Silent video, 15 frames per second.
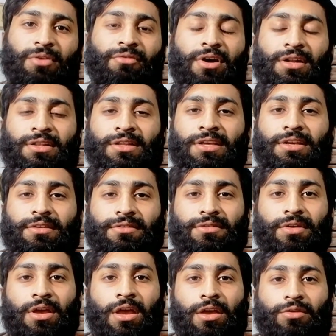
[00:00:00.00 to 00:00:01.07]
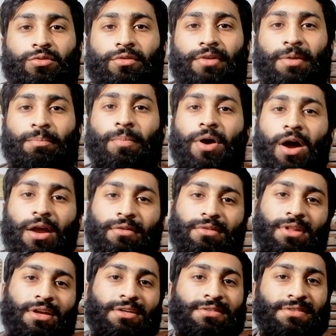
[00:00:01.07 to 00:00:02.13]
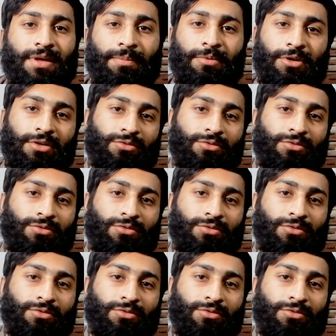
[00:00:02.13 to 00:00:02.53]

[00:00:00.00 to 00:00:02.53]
one things. So when bind with the receptor,